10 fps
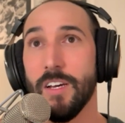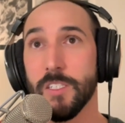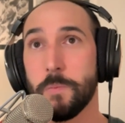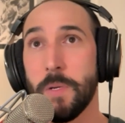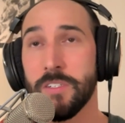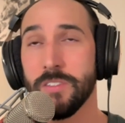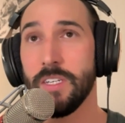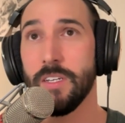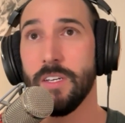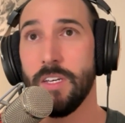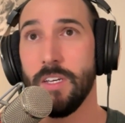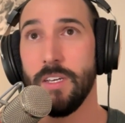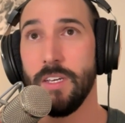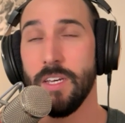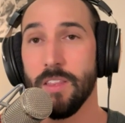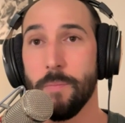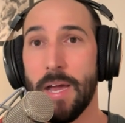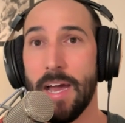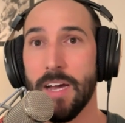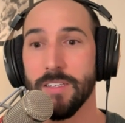especially in the
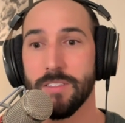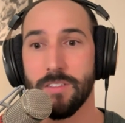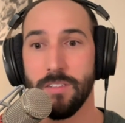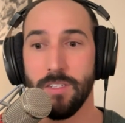past